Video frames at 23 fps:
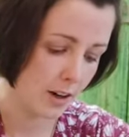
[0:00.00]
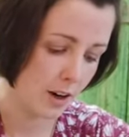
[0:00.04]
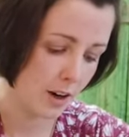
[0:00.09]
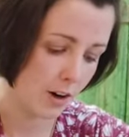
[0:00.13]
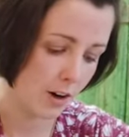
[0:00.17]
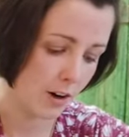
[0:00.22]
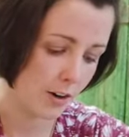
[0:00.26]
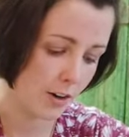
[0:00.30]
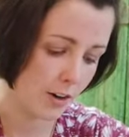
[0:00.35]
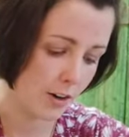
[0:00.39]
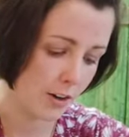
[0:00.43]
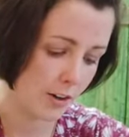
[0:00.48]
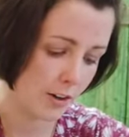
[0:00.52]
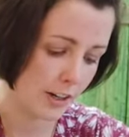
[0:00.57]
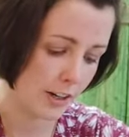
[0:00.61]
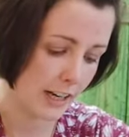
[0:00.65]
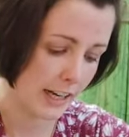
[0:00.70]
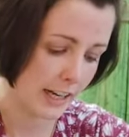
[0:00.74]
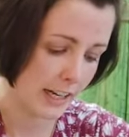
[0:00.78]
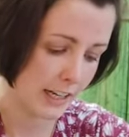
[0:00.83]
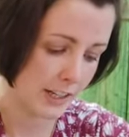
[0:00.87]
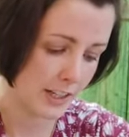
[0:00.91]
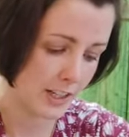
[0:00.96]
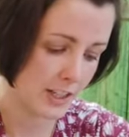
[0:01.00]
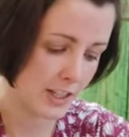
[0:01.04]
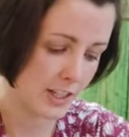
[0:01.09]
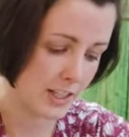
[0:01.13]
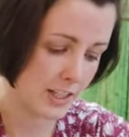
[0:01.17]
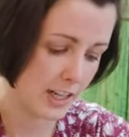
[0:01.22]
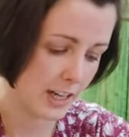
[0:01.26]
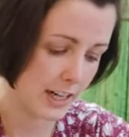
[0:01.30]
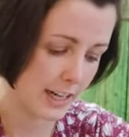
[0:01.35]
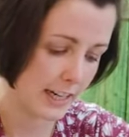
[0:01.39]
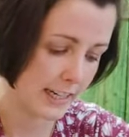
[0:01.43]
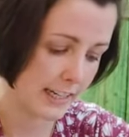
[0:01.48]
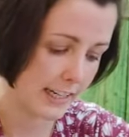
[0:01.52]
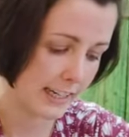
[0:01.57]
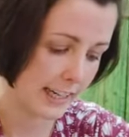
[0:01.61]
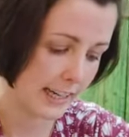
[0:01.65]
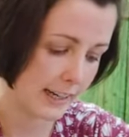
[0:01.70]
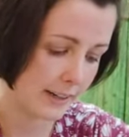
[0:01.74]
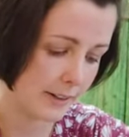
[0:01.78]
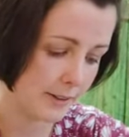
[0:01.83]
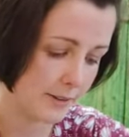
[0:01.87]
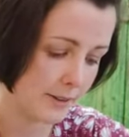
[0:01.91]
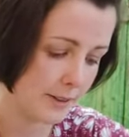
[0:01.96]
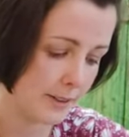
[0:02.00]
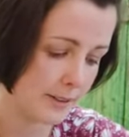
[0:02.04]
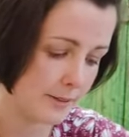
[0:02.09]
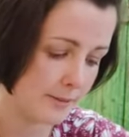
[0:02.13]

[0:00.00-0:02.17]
on each side now.